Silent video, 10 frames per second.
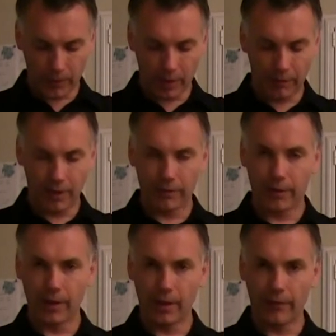you get a feel
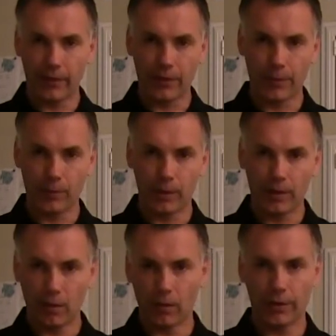for the difference between
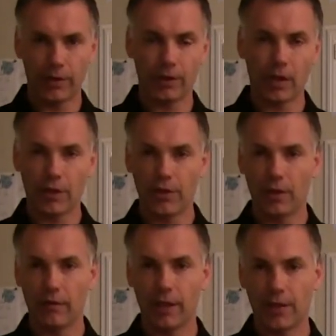the older
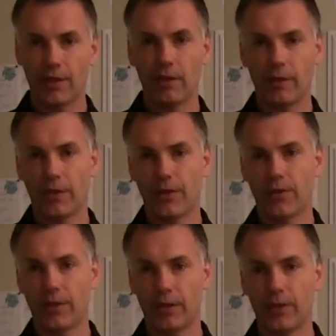technology, VXD
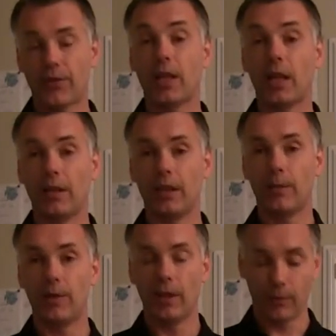versus NT-style and
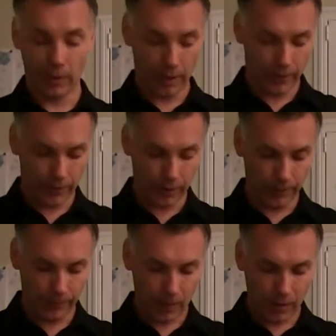WDM drivers.
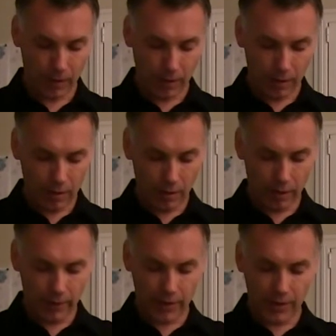So
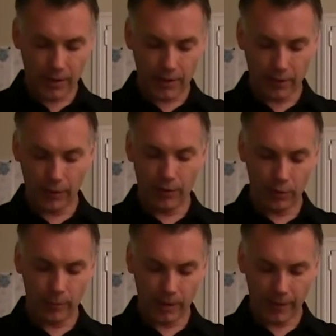VXD is a
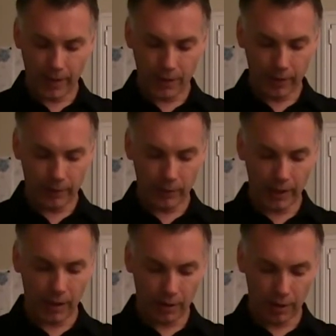32-bit device driver
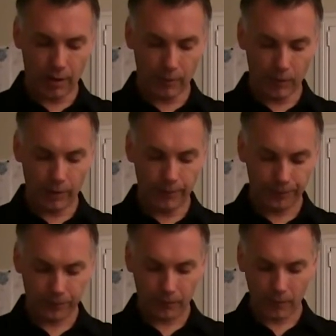running in kernel mode,
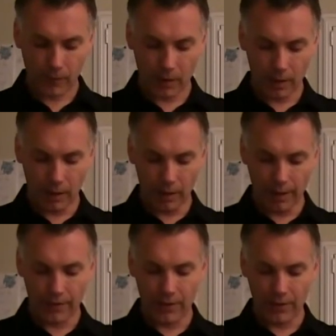
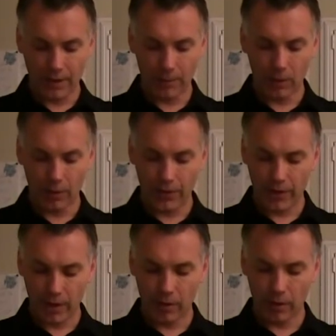has assembly or
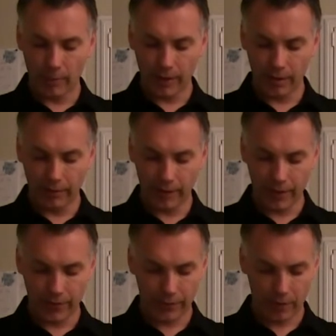C callable
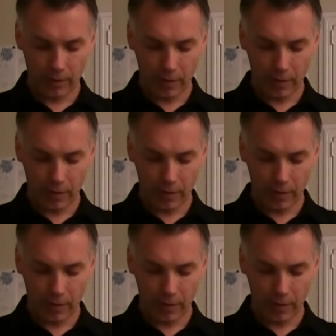interface.